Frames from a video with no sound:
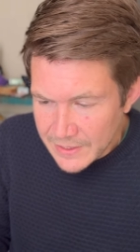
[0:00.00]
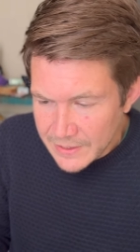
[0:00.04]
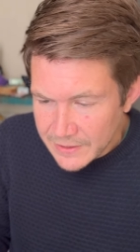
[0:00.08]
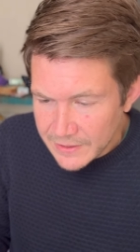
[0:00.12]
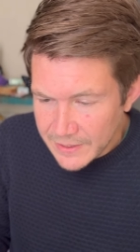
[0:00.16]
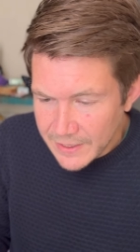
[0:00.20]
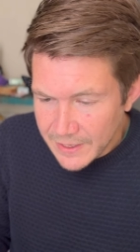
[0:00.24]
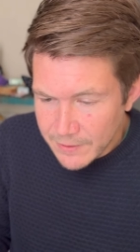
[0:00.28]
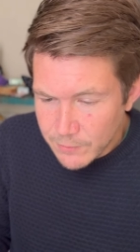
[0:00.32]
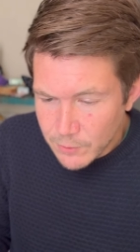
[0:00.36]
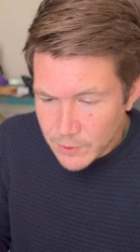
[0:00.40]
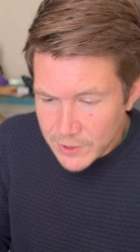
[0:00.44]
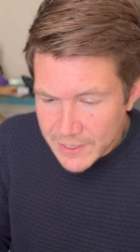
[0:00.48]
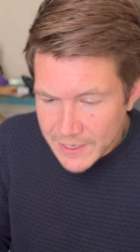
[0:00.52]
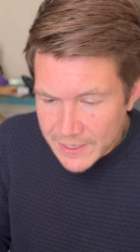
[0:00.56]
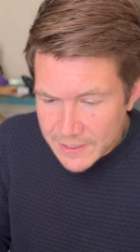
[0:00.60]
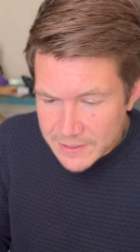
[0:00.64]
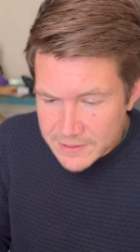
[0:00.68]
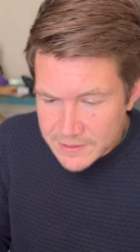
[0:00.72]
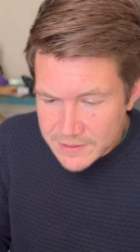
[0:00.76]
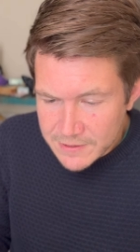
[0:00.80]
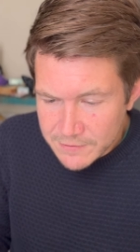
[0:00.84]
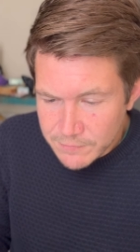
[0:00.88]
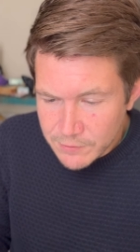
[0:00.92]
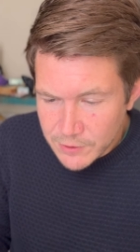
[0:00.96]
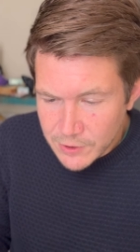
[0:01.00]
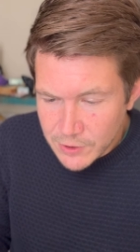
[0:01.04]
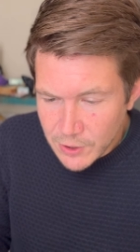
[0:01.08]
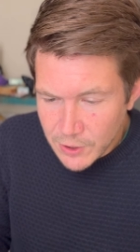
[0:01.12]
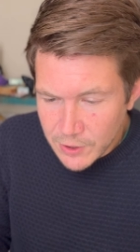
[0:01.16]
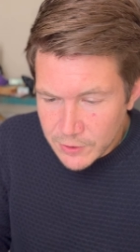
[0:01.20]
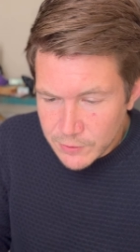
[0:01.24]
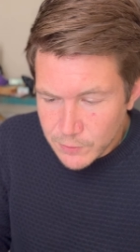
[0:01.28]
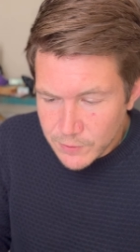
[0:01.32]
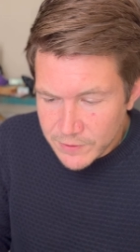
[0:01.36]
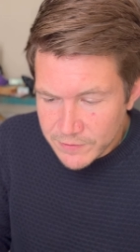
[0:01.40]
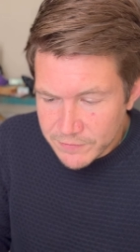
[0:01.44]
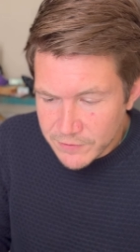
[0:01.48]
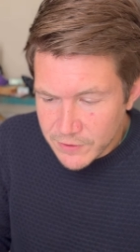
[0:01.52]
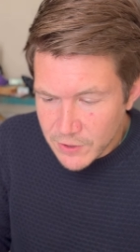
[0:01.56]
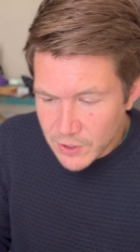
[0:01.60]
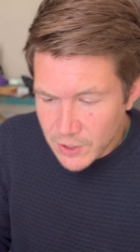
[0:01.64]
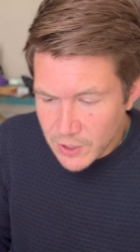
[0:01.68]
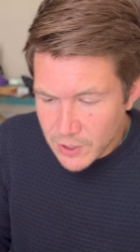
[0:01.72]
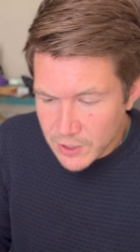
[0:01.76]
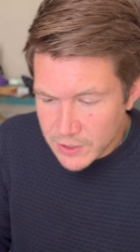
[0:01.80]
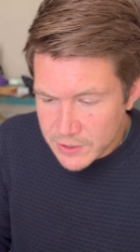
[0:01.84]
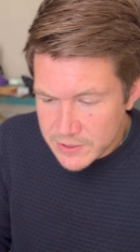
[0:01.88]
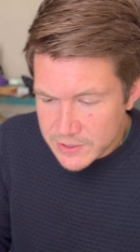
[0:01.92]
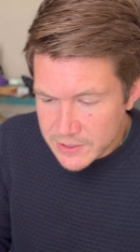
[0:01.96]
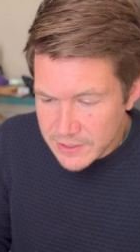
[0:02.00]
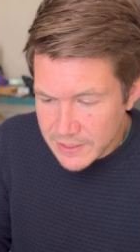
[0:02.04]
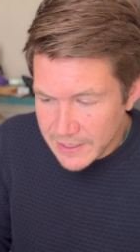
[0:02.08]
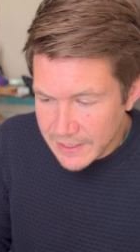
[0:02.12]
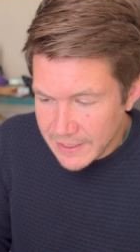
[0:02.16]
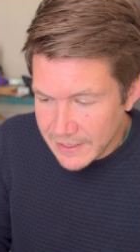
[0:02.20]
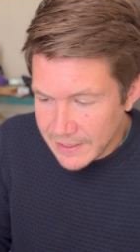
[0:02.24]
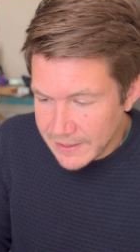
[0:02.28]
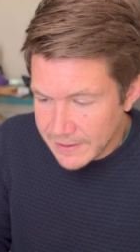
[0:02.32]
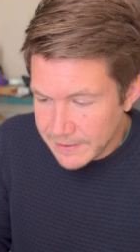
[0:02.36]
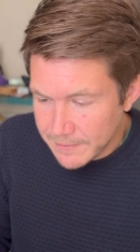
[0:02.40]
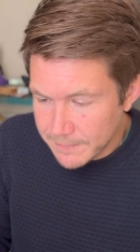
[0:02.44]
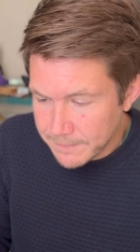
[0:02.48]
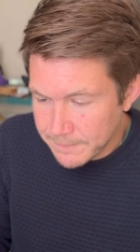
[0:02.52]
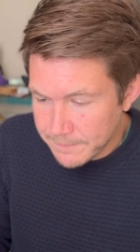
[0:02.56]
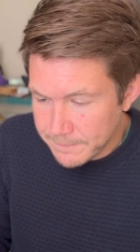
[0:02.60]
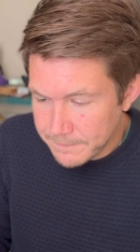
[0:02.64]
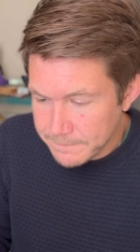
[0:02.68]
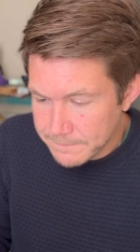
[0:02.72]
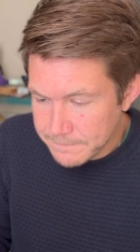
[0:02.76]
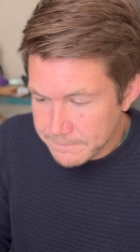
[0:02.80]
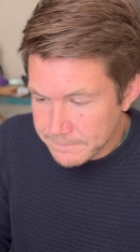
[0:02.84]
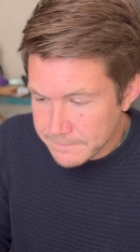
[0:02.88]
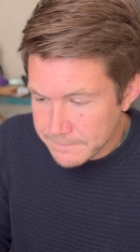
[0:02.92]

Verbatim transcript: Okay, what else have we got? We've got um,